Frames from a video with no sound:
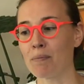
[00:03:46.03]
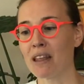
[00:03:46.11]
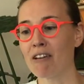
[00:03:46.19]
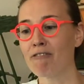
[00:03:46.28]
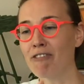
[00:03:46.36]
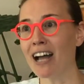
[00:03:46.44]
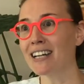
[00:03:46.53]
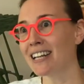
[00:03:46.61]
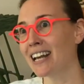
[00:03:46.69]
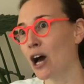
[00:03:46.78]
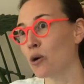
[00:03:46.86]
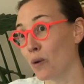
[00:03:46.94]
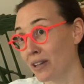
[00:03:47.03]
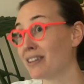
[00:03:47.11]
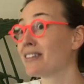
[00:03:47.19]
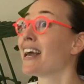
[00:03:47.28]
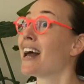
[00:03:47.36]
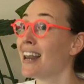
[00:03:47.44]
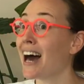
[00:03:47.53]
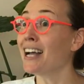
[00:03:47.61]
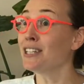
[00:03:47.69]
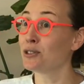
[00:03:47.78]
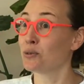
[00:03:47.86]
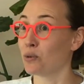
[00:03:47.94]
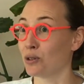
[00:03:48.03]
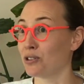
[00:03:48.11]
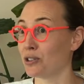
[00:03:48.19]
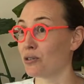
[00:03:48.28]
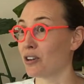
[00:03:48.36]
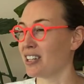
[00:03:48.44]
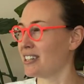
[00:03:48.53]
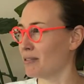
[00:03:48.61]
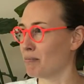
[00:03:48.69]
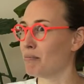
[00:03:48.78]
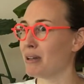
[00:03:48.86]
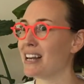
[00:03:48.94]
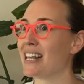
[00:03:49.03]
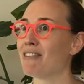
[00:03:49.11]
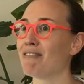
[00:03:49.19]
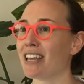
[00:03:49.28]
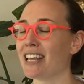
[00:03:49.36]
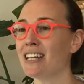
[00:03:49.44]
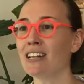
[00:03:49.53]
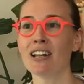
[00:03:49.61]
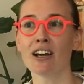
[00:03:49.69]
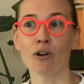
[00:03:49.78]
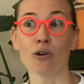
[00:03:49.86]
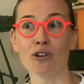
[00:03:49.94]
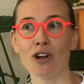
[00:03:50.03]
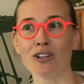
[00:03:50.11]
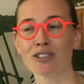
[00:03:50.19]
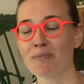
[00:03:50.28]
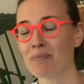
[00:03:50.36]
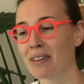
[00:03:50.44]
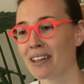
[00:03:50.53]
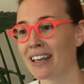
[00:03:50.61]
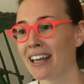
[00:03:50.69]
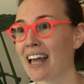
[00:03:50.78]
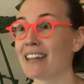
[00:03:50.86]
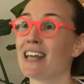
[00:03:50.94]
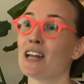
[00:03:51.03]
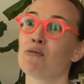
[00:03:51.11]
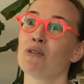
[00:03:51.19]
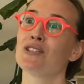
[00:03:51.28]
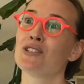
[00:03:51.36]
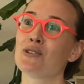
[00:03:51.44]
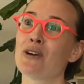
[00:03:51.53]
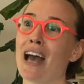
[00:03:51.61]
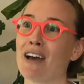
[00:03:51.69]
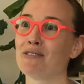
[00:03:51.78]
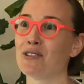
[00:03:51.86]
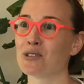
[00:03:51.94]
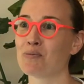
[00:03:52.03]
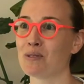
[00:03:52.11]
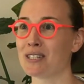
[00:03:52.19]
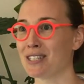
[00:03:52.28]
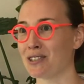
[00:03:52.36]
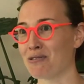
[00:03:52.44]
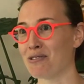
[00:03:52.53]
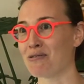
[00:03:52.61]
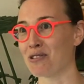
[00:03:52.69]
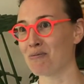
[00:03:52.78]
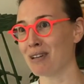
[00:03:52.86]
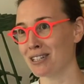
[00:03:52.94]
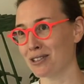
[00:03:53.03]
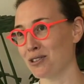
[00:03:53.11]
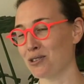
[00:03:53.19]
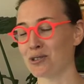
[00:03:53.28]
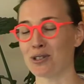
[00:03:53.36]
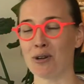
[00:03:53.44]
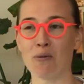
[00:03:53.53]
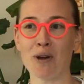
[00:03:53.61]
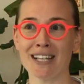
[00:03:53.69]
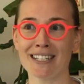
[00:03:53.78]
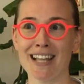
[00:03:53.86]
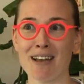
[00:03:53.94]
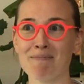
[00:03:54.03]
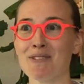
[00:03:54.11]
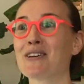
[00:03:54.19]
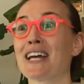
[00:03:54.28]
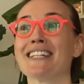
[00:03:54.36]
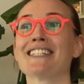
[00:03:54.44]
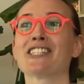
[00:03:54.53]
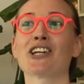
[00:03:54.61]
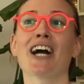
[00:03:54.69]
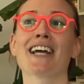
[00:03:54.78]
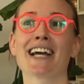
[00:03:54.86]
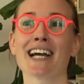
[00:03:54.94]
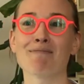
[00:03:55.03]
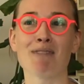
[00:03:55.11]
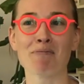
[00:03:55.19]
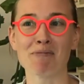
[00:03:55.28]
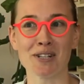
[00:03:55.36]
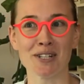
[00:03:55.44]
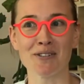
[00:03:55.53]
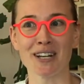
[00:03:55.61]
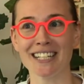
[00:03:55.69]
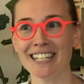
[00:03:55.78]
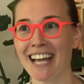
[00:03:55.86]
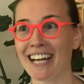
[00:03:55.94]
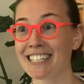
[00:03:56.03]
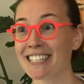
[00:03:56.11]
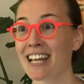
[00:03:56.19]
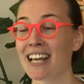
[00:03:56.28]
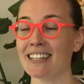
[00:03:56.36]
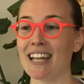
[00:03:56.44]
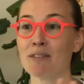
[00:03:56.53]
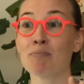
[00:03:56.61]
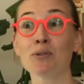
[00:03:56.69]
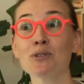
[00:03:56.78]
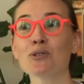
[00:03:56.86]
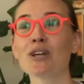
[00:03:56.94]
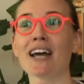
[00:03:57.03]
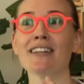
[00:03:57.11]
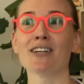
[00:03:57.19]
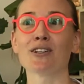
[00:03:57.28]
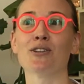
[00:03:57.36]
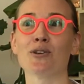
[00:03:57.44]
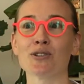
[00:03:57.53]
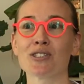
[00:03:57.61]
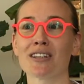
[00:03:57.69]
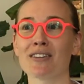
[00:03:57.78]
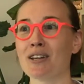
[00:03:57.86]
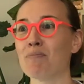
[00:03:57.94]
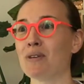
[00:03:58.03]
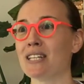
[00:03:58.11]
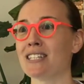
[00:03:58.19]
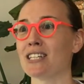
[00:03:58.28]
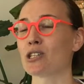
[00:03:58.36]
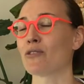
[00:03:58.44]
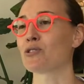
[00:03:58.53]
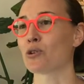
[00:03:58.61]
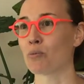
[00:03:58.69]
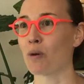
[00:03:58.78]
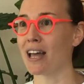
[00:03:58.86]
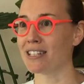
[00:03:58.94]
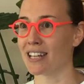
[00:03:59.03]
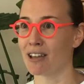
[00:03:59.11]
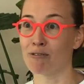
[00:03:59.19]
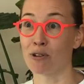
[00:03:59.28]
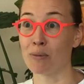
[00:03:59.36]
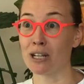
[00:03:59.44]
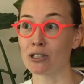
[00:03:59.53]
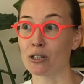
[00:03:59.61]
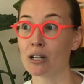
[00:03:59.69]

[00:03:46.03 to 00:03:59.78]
finding out whether they align to what you already believe in or not. And then once you have those pieces of information, you shouldn't waste them. You can try and come up with new ideas that put together those 3 pieces of surprising information.